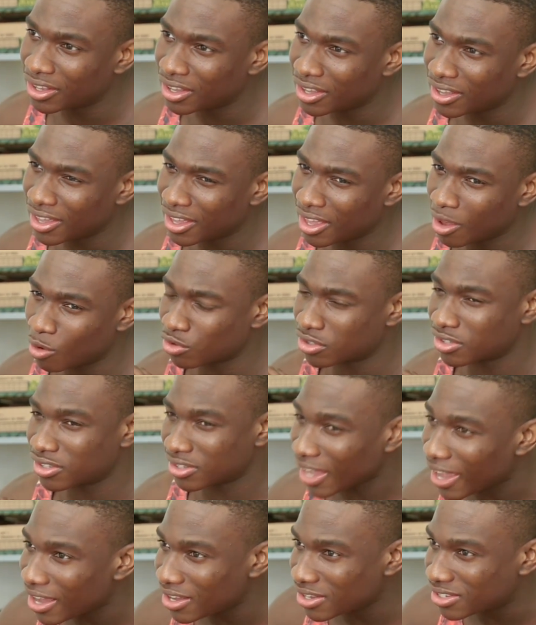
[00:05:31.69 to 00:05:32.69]
It was
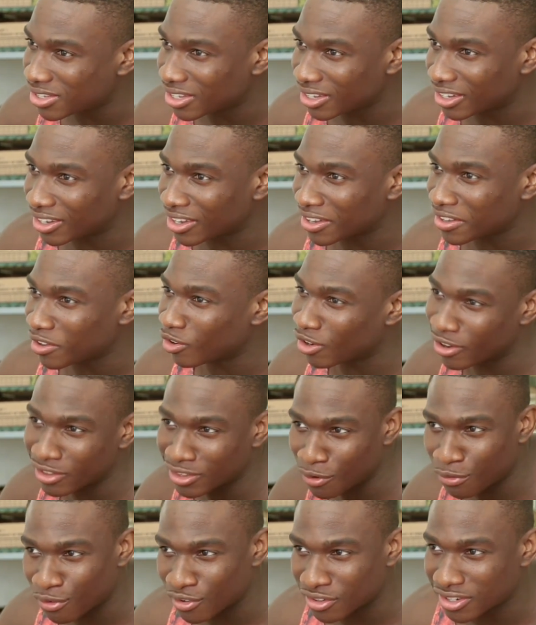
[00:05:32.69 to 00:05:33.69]
tasty on a
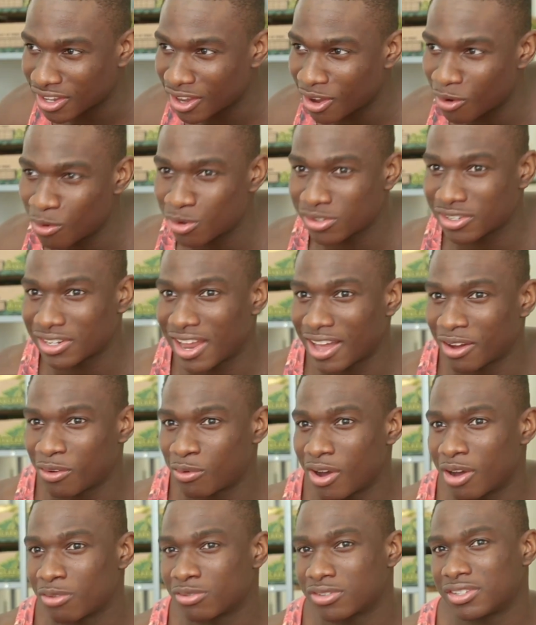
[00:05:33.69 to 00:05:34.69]
different scale. It wasn't like
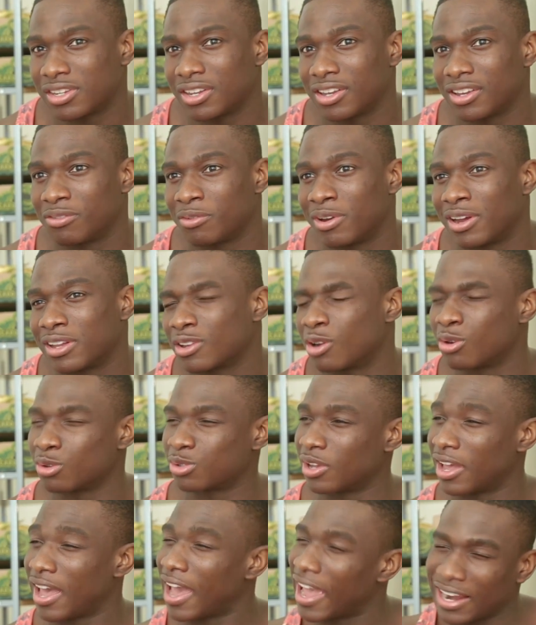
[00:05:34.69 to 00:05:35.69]
what I was seeing when I go
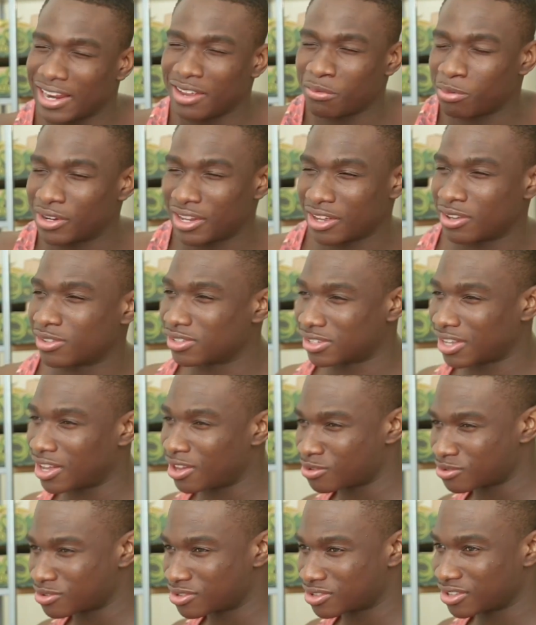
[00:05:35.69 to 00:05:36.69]
to anybody else's house.